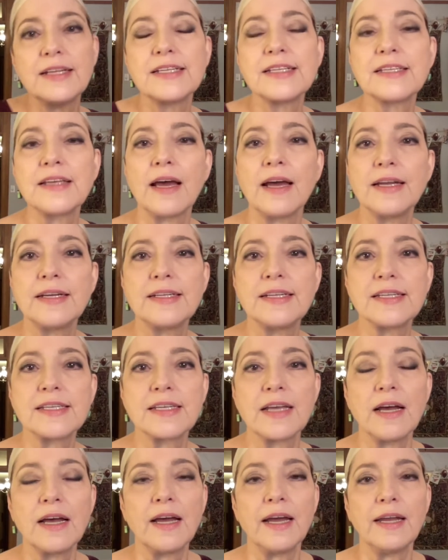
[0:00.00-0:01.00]
side to
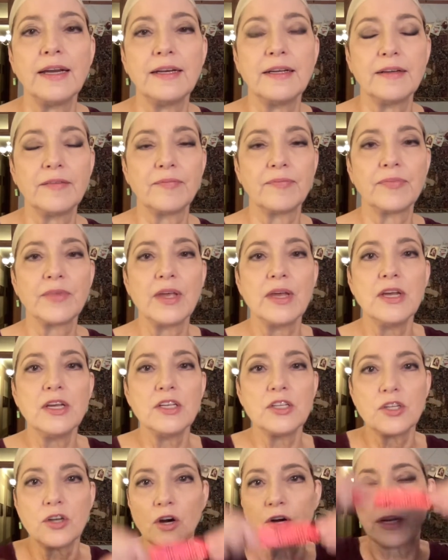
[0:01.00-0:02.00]
side.
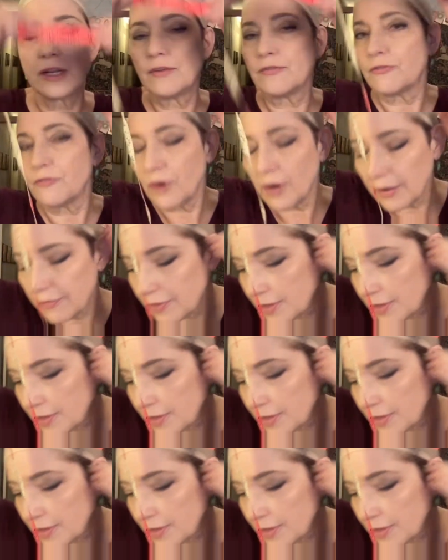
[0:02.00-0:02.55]
Start in front of